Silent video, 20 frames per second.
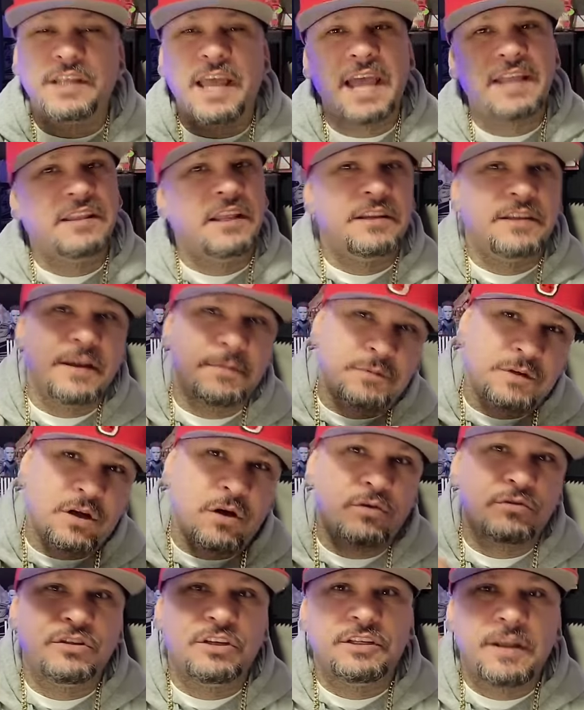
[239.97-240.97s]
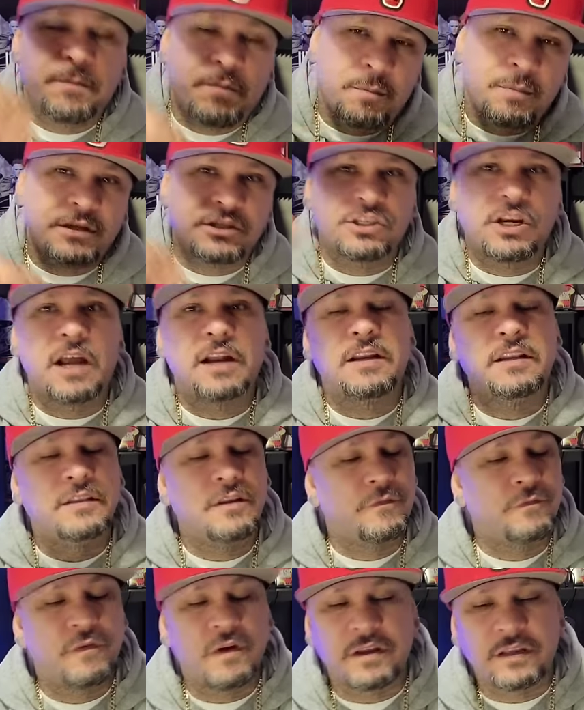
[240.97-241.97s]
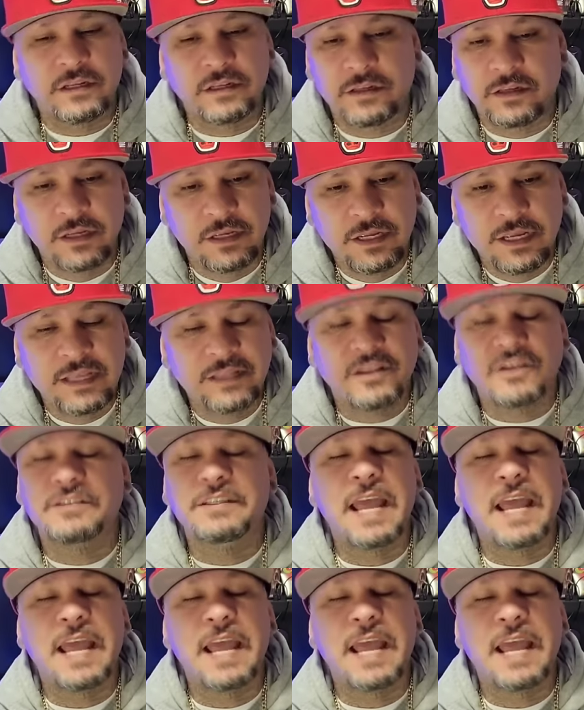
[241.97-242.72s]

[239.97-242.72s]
They had the dipped cones. You dip them in chocolate. They're